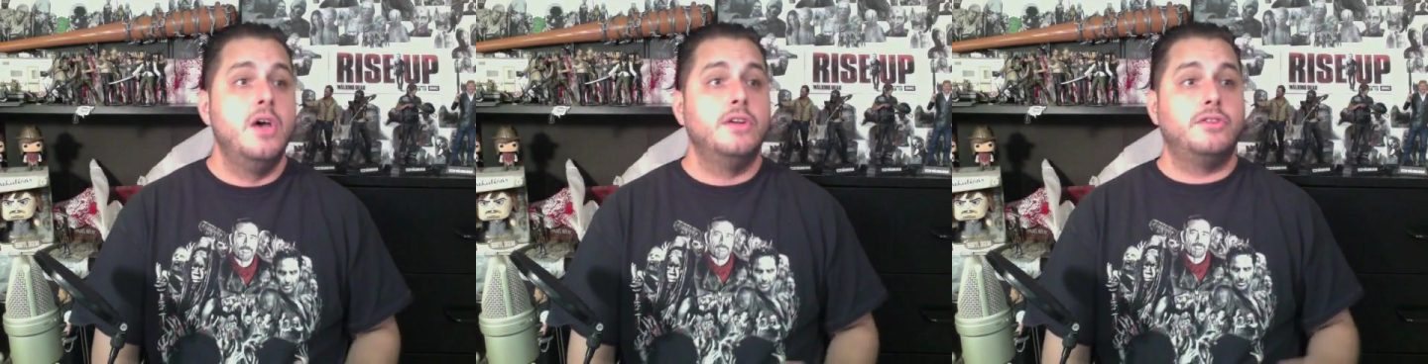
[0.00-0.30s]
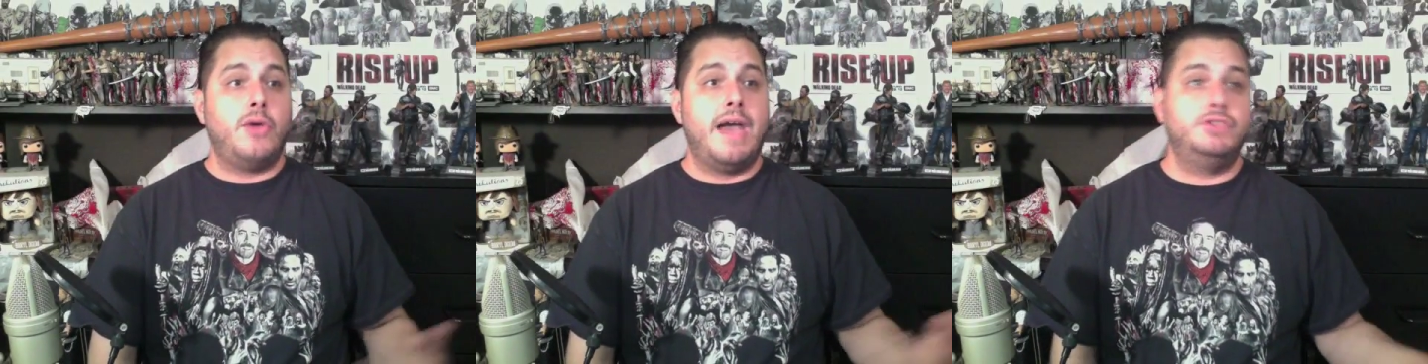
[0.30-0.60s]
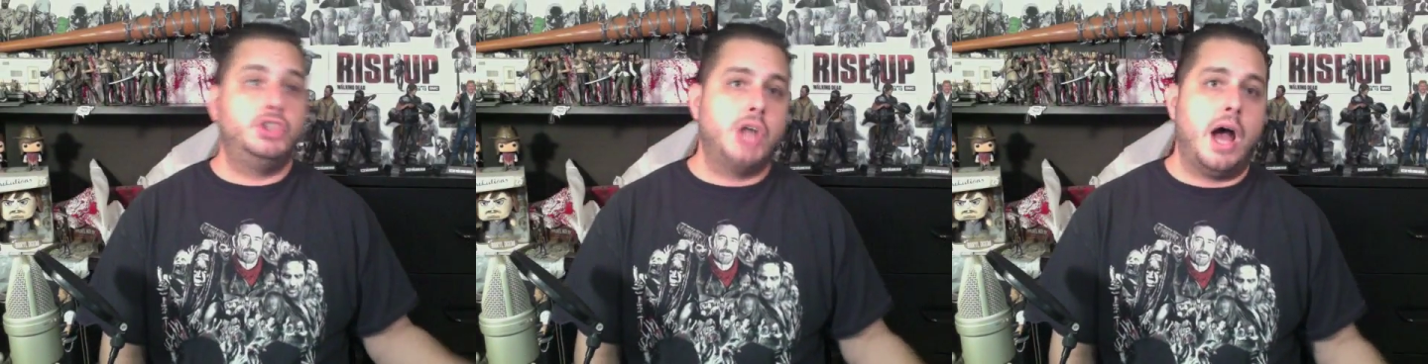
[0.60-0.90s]
So you have
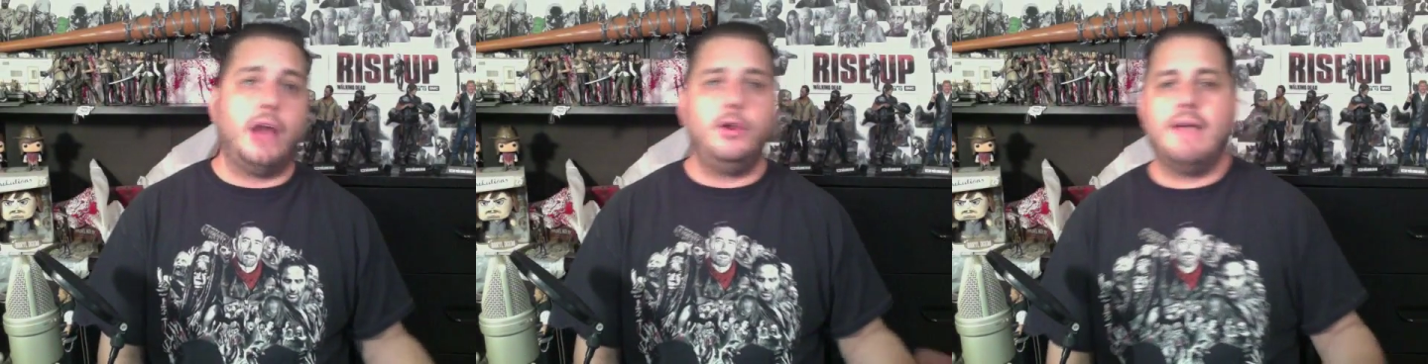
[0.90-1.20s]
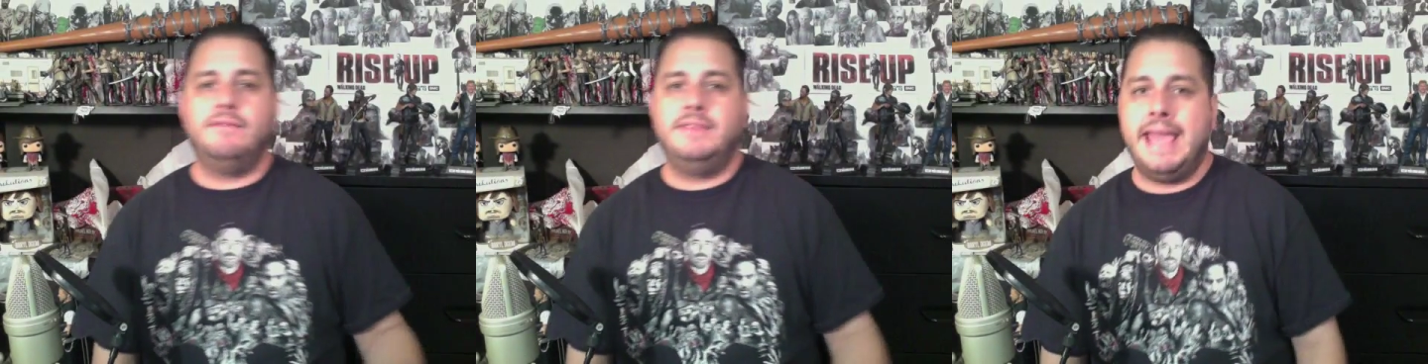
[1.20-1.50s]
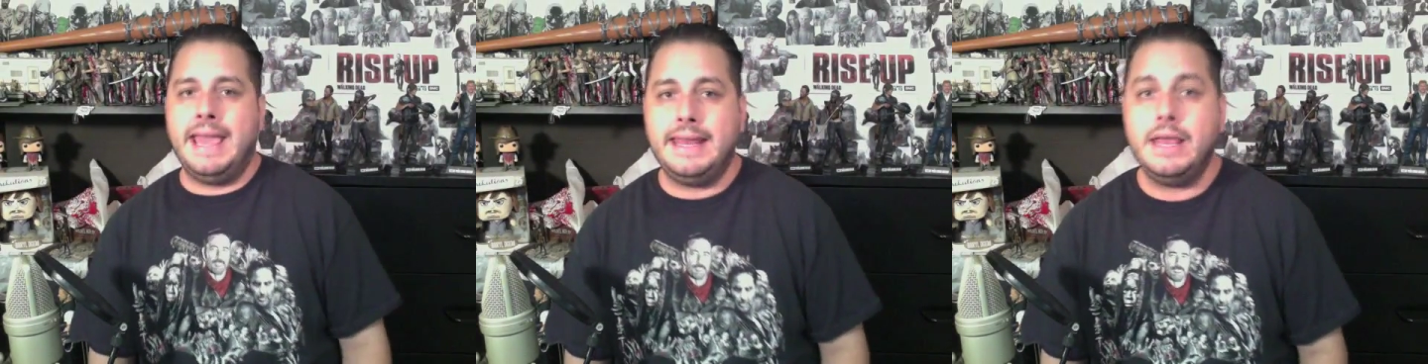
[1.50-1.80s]
John, you have
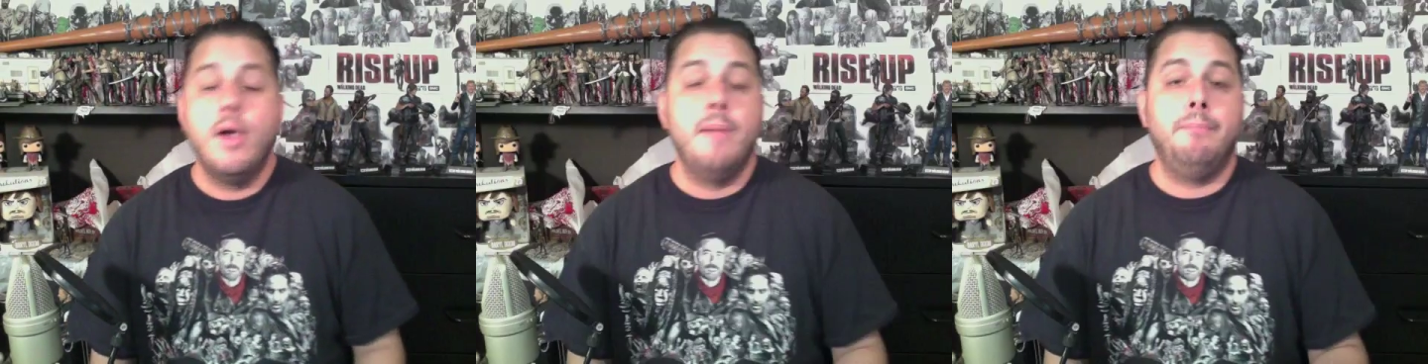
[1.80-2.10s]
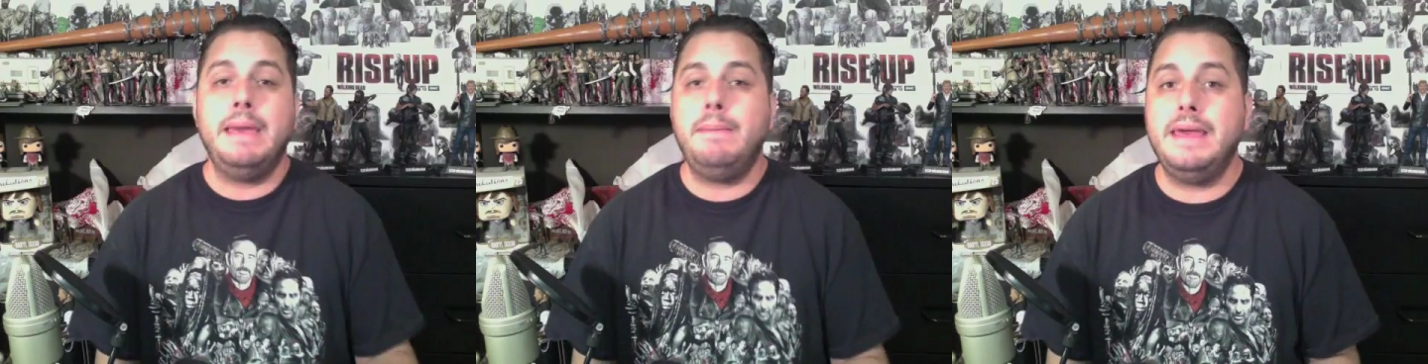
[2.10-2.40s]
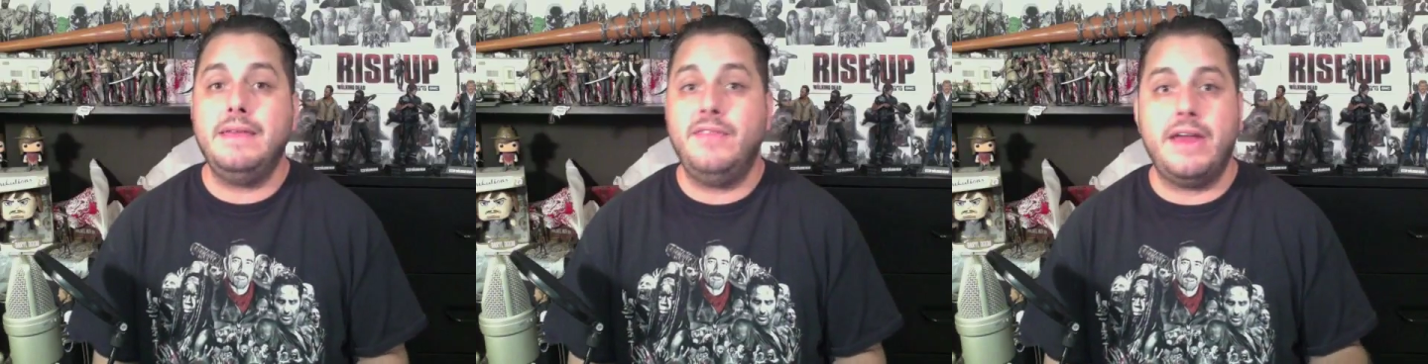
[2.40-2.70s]
Danny,
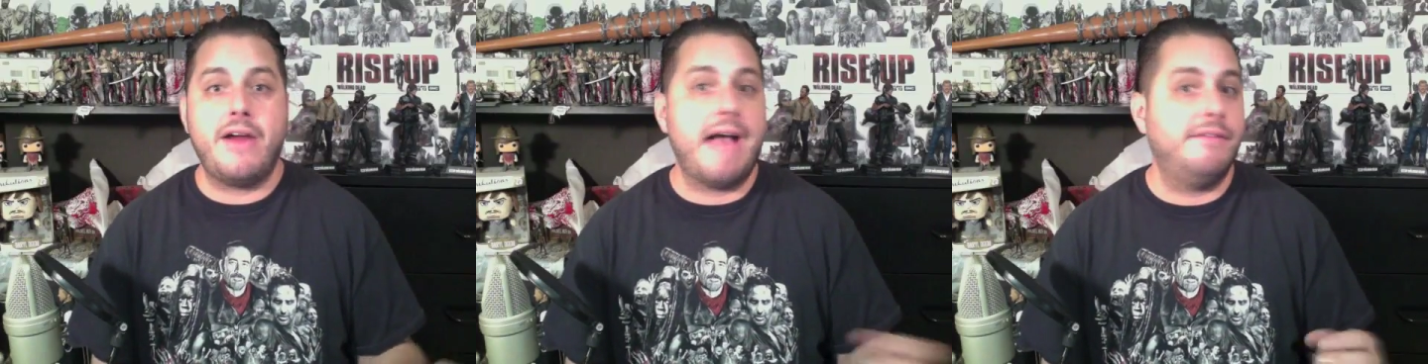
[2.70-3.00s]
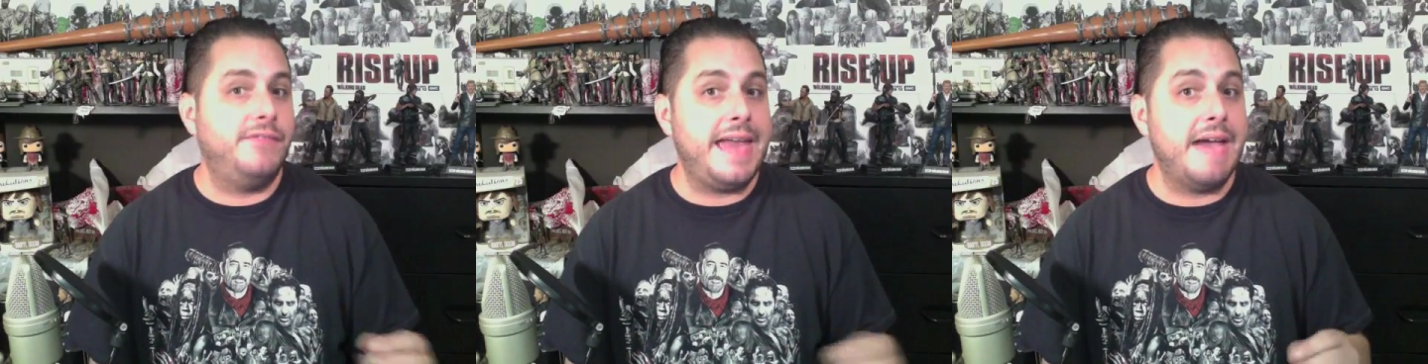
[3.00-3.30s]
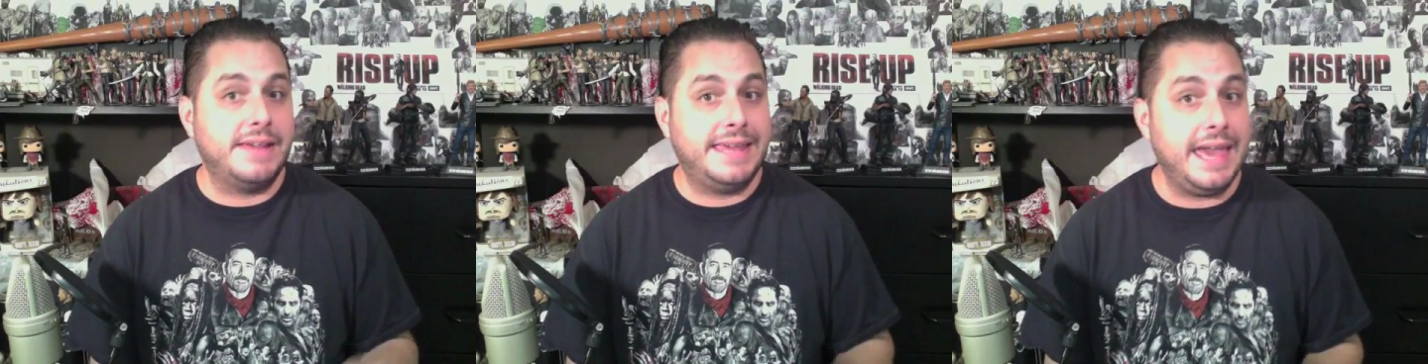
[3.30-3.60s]
maybe they have
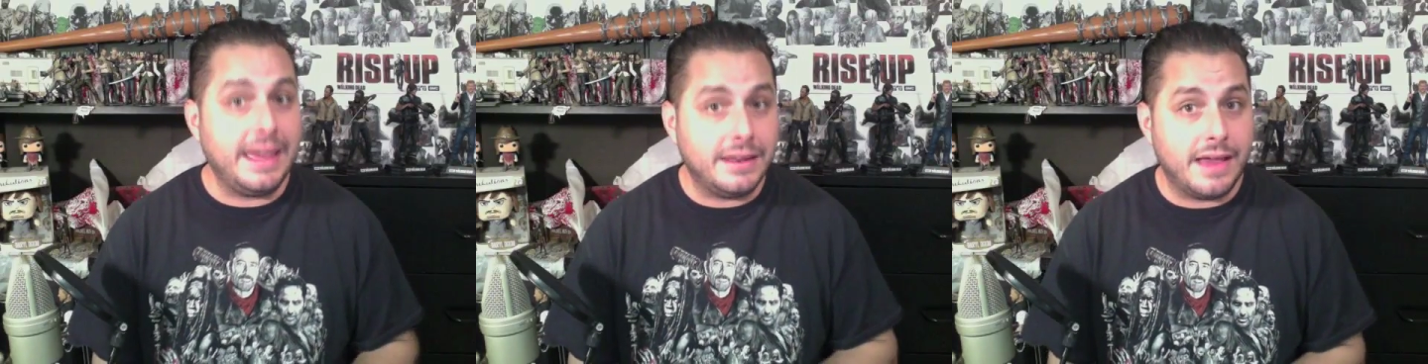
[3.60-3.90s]
a kid,